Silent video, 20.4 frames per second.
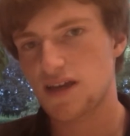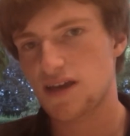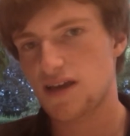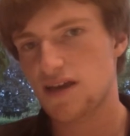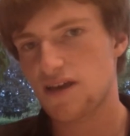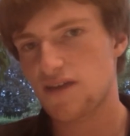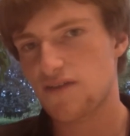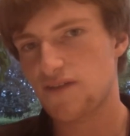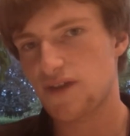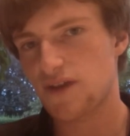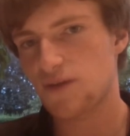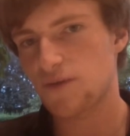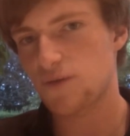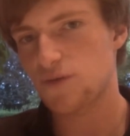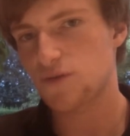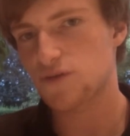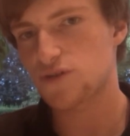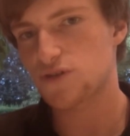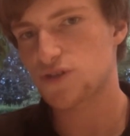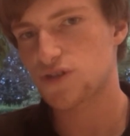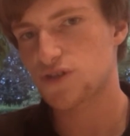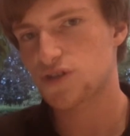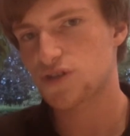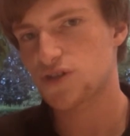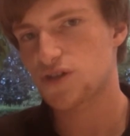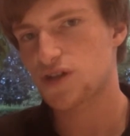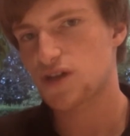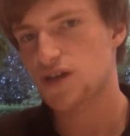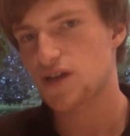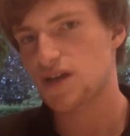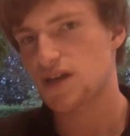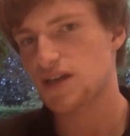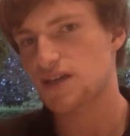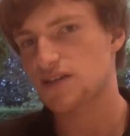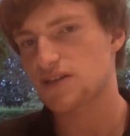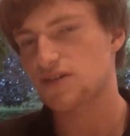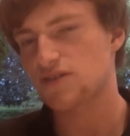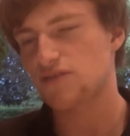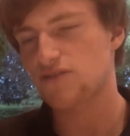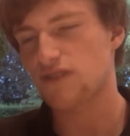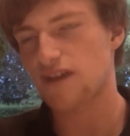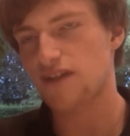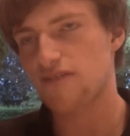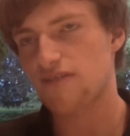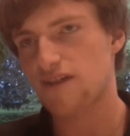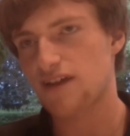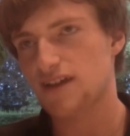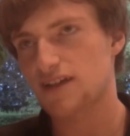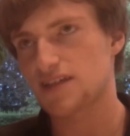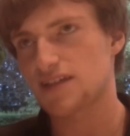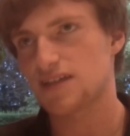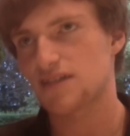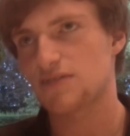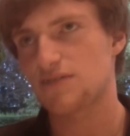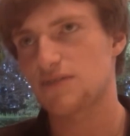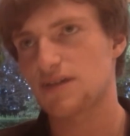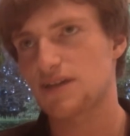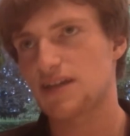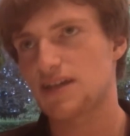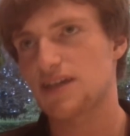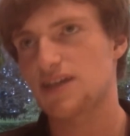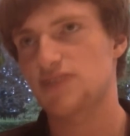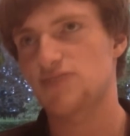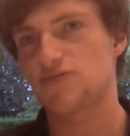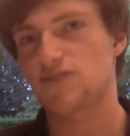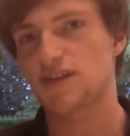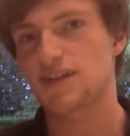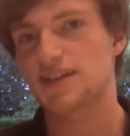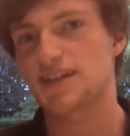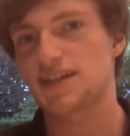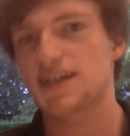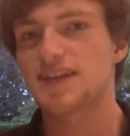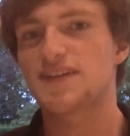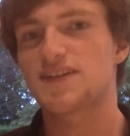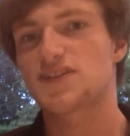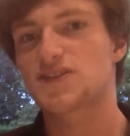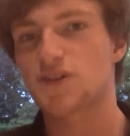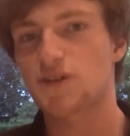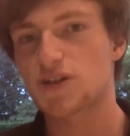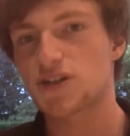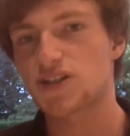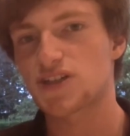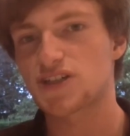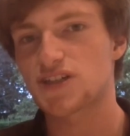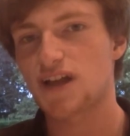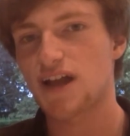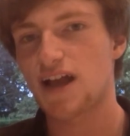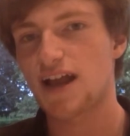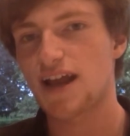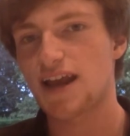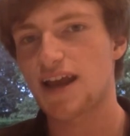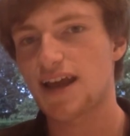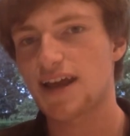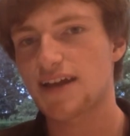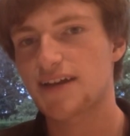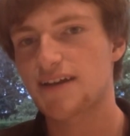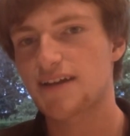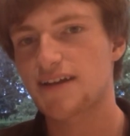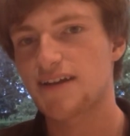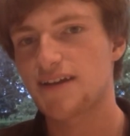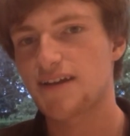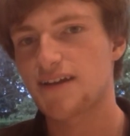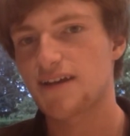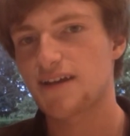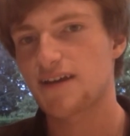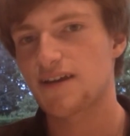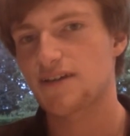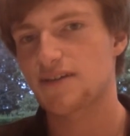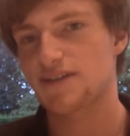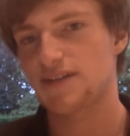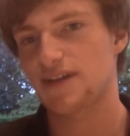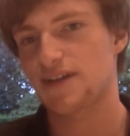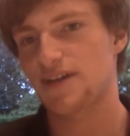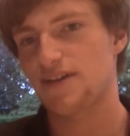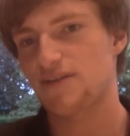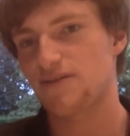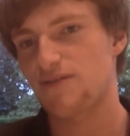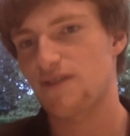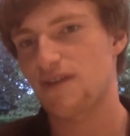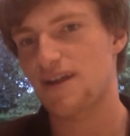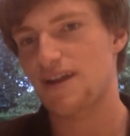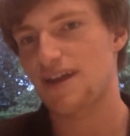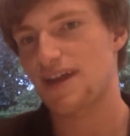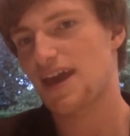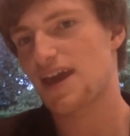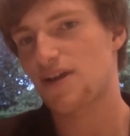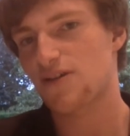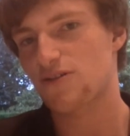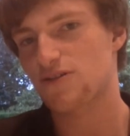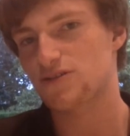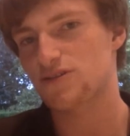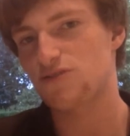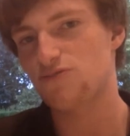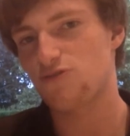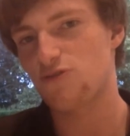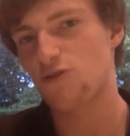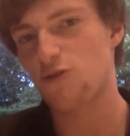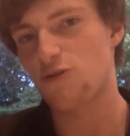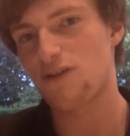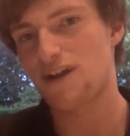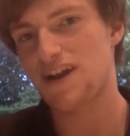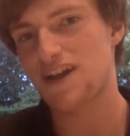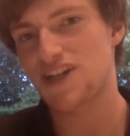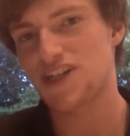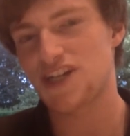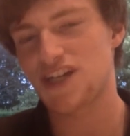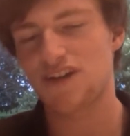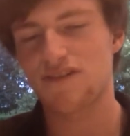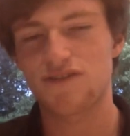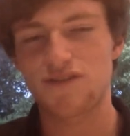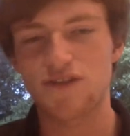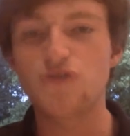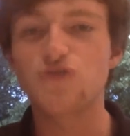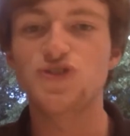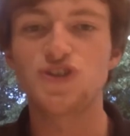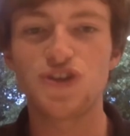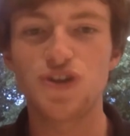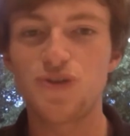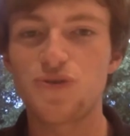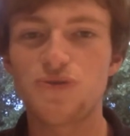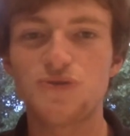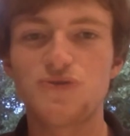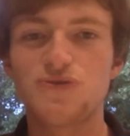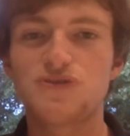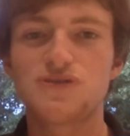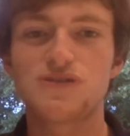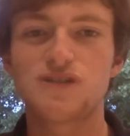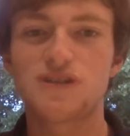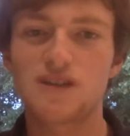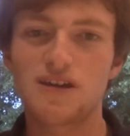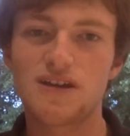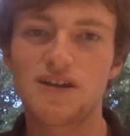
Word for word: Irvine Welsh is a great writer when he's writing in the Scottish dialect because he can really get across the raw energy of those youths.